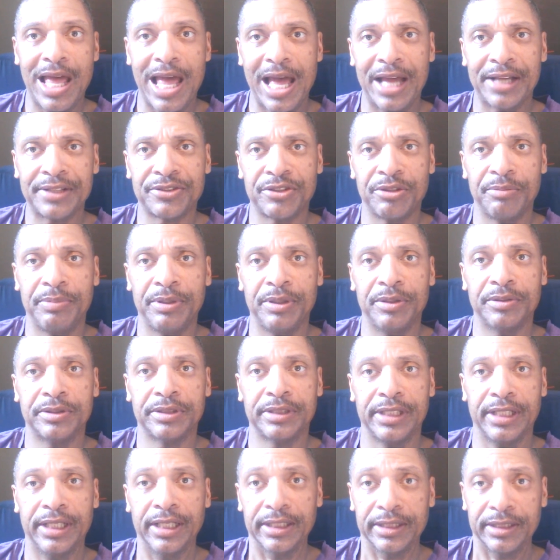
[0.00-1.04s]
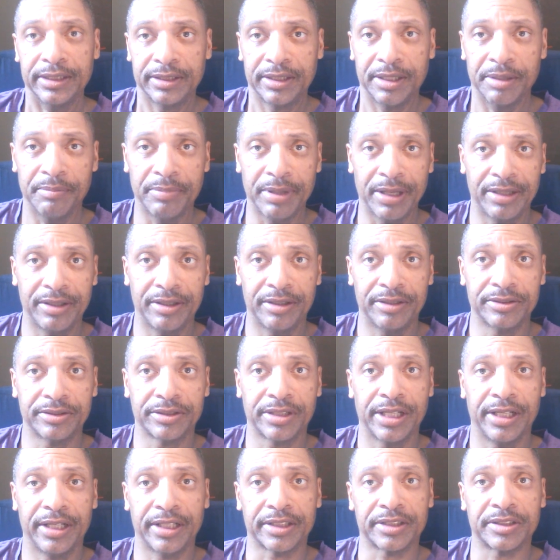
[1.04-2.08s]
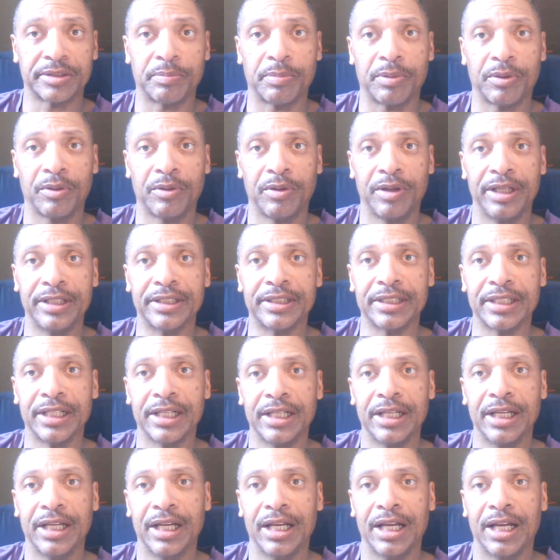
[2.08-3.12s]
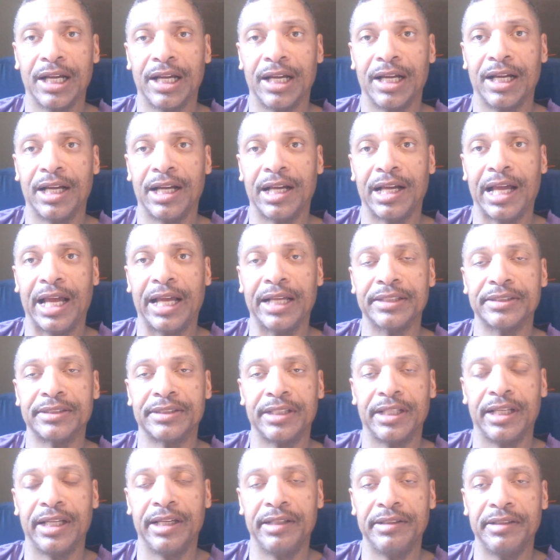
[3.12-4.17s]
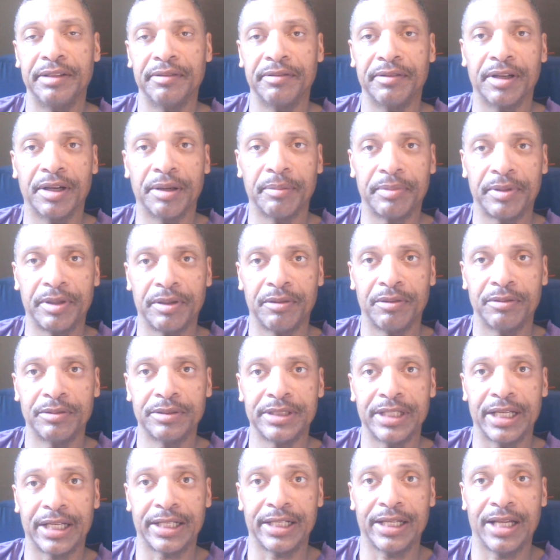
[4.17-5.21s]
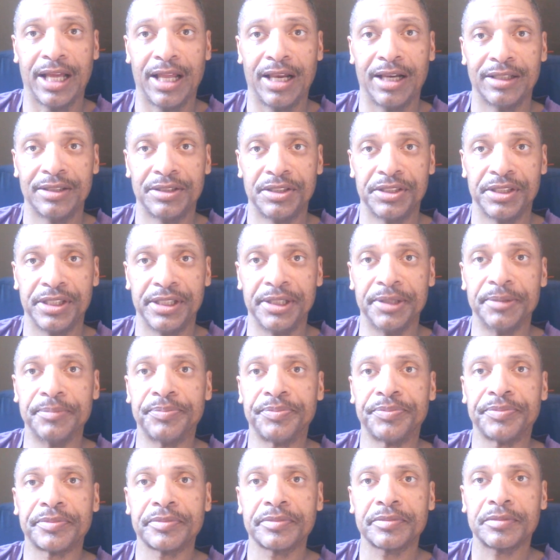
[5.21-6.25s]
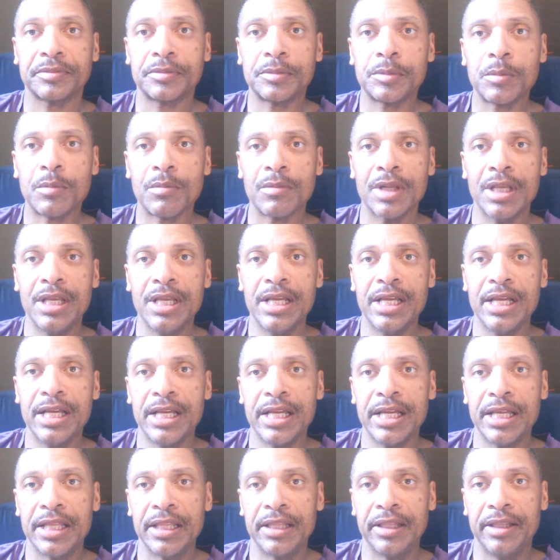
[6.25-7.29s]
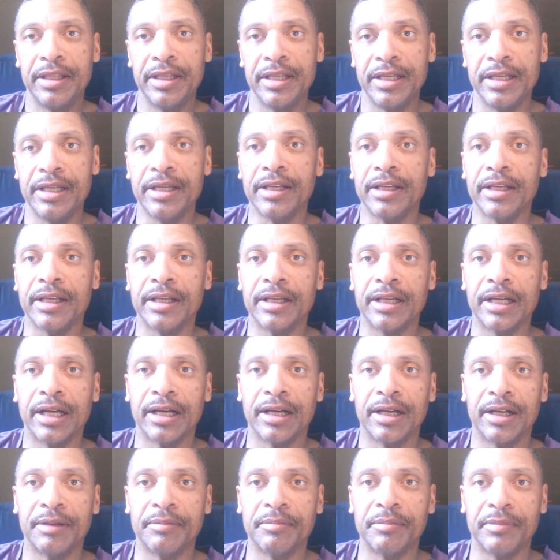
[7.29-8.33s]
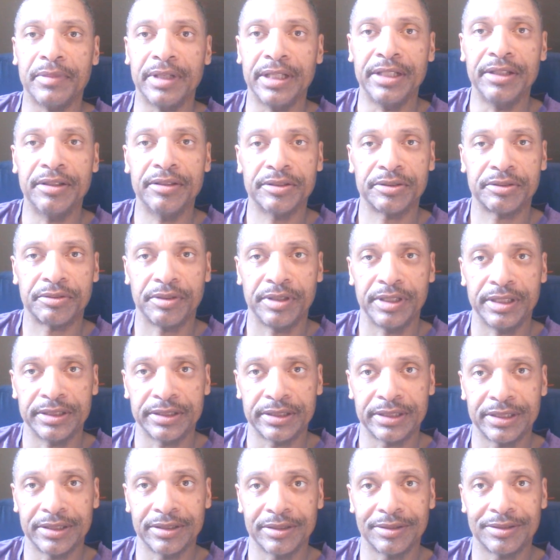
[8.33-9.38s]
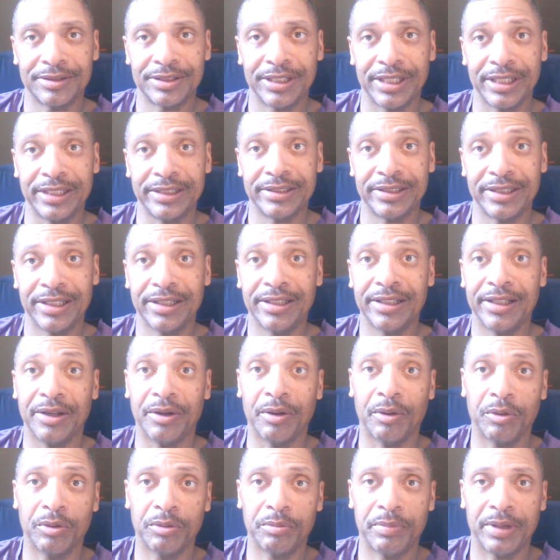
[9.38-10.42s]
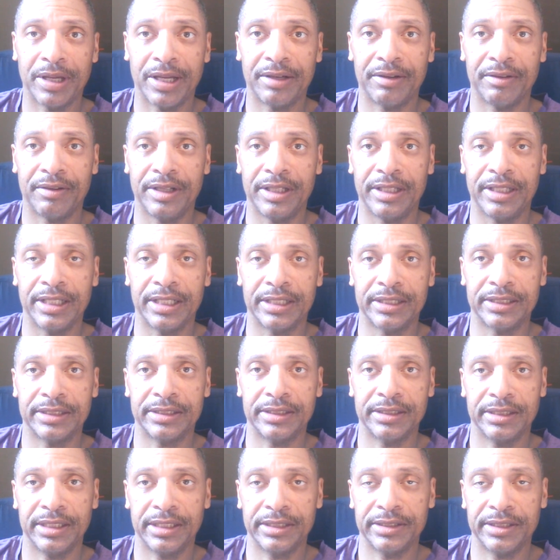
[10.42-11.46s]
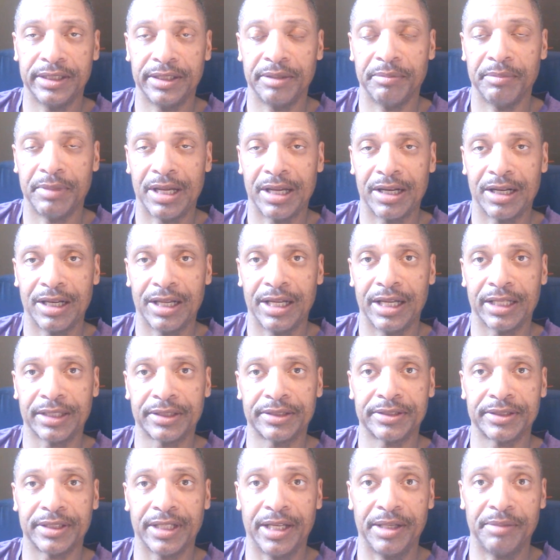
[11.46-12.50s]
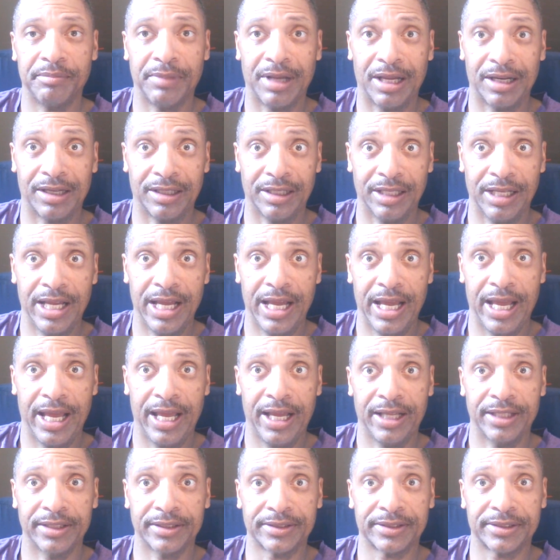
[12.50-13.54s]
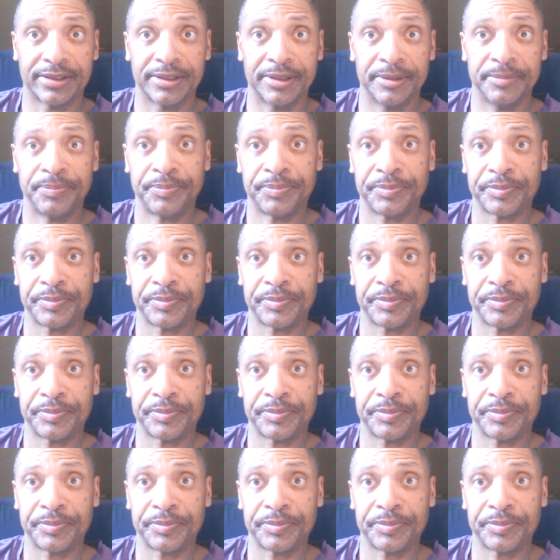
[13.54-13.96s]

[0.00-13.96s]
attributes that competitors can exploit as they develop their own technology? The industry is still chasing the old battery that is in the Model X and Model S.